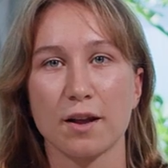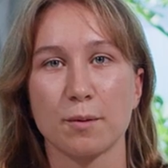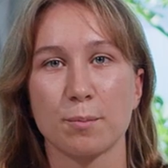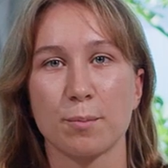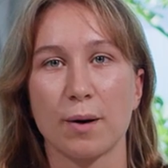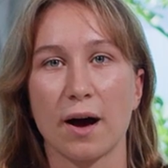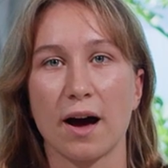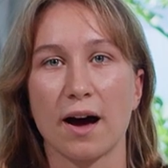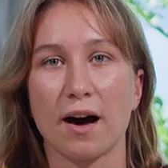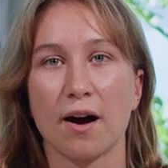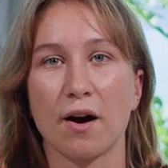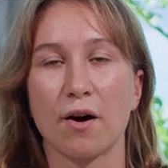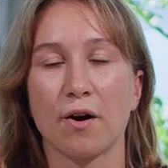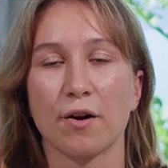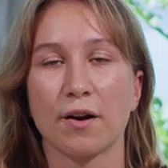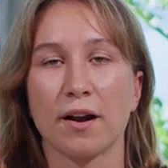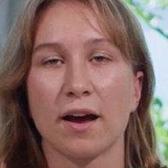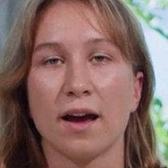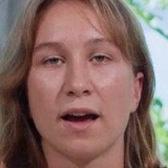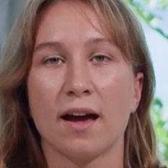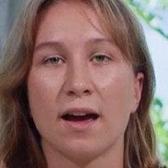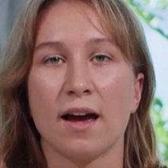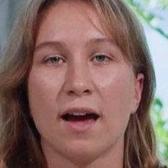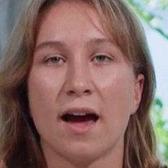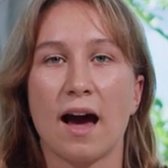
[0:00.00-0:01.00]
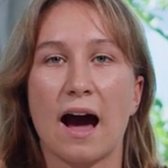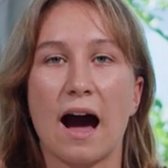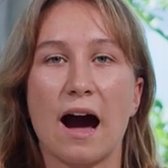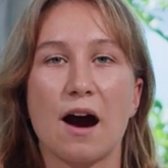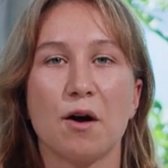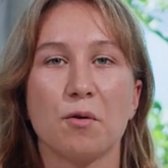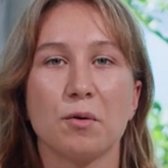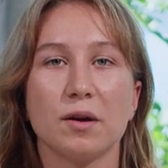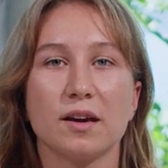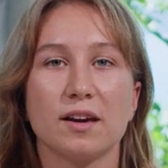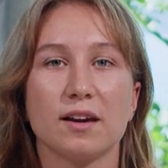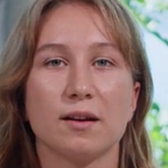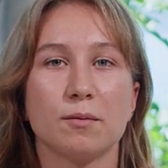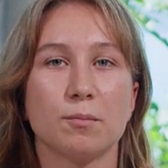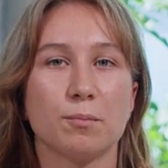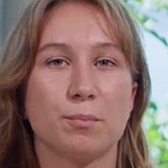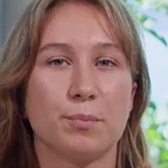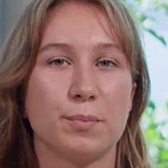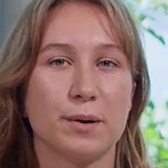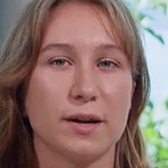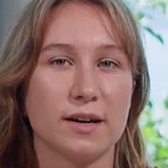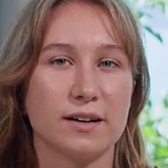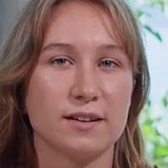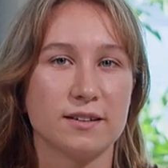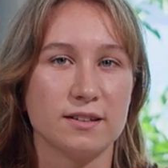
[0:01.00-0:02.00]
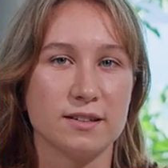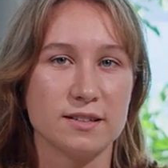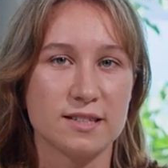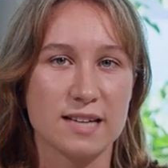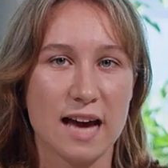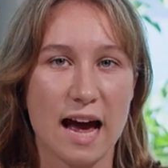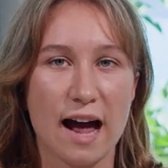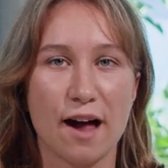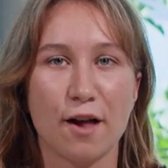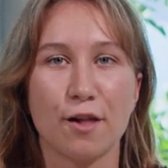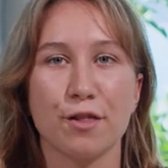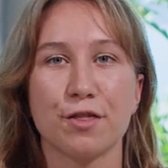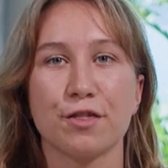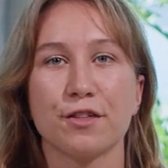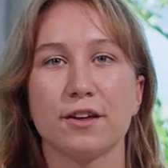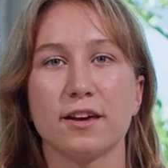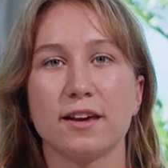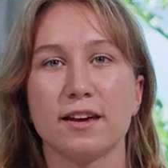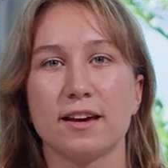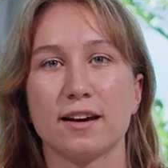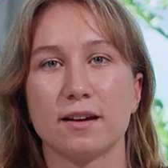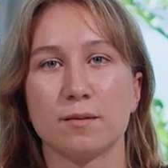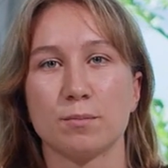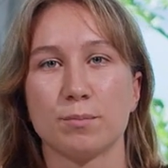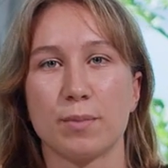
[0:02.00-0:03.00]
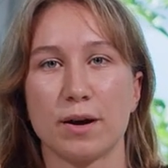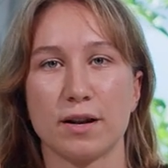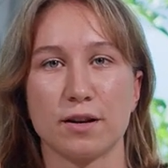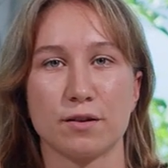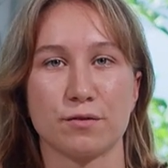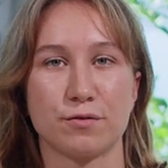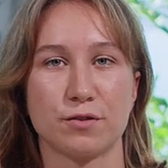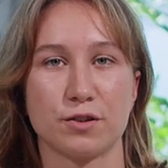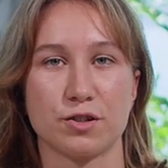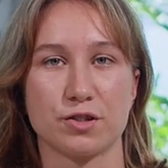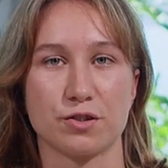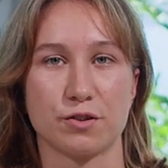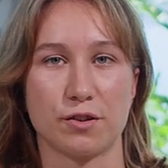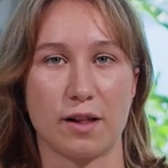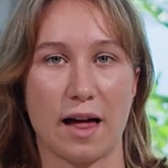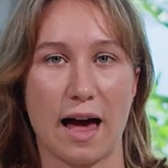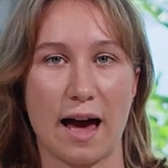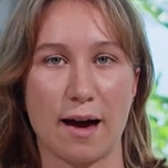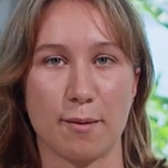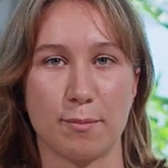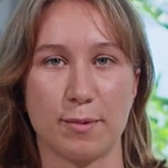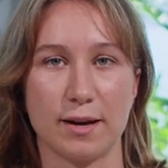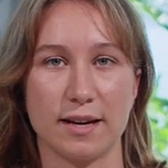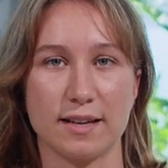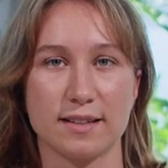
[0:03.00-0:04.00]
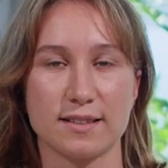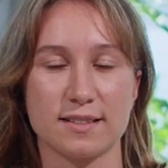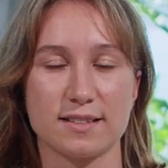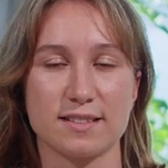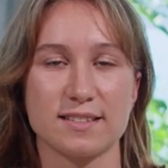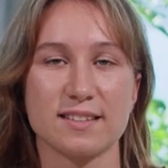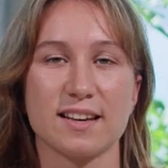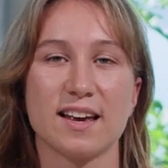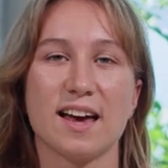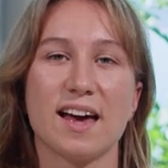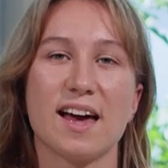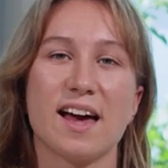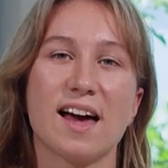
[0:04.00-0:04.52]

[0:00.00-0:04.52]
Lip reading: about how we can build healthy and beneficial habits,